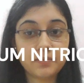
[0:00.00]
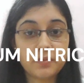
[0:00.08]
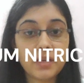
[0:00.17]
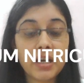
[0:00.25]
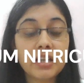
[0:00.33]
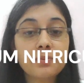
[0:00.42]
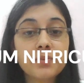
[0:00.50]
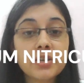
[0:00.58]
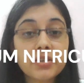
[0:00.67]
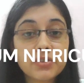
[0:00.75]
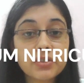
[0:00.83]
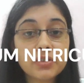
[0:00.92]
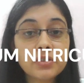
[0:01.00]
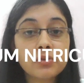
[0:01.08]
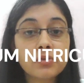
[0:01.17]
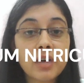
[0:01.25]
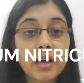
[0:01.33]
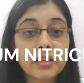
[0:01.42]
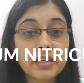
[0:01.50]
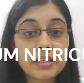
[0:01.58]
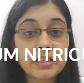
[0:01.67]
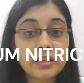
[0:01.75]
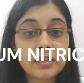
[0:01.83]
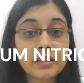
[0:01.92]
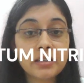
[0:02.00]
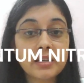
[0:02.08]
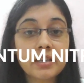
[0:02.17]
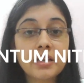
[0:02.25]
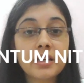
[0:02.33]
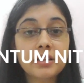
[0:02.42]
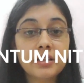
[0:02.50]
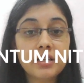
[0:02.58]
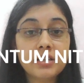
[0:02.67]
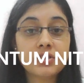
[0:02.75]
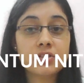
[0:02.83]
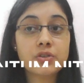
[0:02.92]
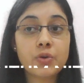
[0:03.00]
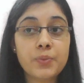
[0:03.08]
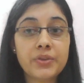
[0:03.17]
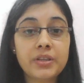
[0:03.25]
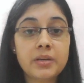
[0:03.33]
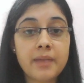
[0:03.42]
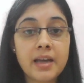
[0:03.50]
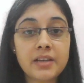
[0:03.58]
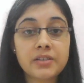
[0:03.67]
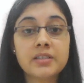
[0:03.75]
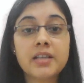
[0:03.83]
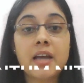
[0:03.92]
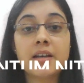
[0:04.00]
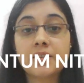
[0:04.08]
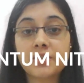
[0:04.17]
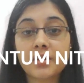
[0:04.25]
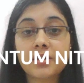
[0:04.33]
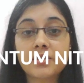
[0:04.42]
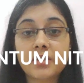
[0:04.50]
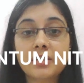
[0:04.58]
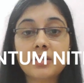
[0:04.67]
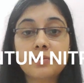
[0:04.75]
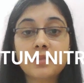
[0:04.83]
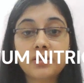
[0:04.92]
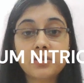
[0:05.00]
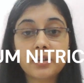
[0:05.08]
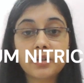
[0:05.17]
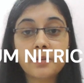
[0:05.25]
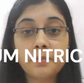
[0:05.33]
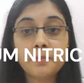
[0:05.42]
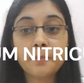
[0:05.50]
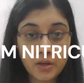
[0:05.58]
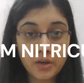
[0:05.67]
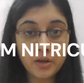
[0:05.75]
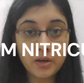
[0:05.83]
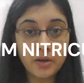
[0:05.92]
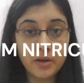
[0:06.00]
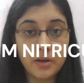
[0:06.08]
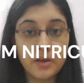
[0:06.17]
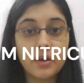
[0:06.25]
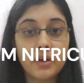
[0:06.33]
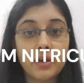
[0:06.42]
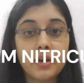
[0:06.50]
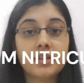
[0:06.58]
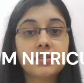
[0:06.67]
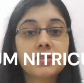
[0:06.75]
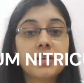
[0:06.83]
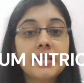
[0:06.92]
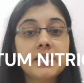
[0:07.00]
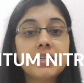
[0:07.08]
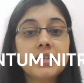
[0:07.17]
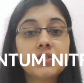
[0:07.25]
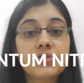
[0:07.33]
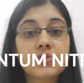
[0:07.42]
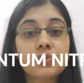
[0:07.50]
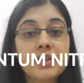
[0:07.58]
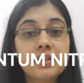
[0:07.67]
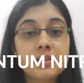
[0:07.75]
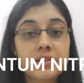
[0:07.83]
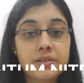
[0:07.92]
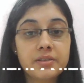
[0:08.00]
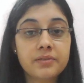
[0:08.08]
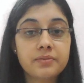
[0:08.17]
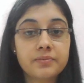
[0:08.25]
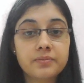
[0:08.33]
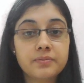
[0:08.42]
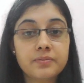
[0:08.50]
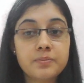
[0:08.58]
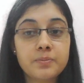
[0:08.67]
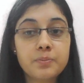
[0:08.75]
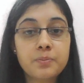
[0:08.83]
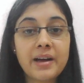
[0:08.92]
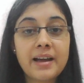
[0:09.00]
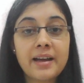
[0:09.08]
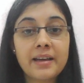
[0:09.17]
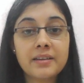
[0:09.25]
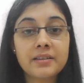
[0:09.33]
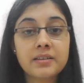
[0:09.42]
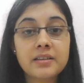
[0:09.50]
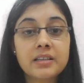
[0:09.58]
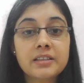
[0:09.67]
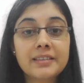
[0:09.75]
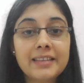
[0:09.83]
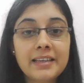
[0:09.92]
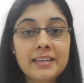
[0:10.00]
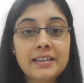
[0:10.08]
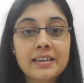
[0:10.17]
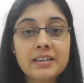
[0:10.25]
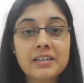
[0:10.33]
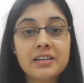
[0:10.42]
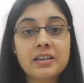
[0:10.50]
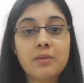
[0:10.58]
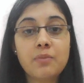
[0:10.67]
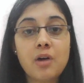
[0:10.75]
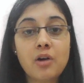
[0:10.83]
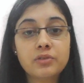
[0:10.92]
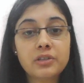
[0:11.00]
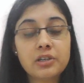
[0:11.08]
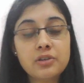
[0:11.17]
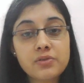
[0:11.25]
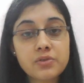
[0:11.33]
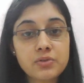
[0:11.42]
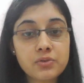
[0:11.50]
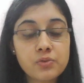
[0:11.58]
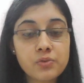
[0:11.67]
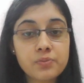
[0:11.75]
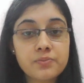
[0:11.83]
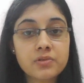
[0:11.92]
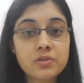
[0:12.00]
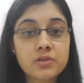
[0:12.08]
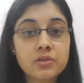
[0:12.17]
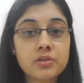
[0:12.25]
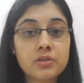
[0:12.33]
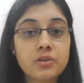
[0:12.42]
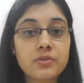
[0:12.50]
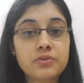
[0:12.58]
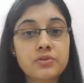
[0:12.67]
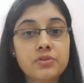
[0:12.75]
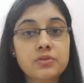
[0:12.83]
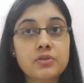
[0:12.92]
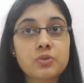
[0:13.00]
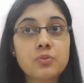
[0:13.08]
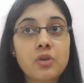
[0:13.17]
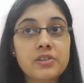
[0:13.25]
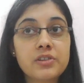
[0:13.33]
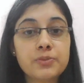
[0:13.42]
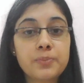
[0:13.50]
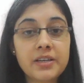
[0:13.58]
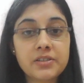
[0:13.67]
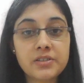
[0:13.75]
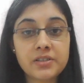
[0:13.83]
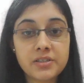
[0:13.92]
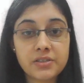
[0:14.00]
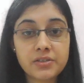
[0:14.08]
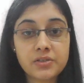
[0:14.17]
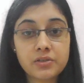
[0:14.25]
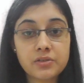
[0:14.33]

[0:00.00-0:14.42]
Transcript: In the person who are needing this homeopathic medicine, that is argentum nitricum, anxiety is triggered by thinking about closed rooms, closed small spaces,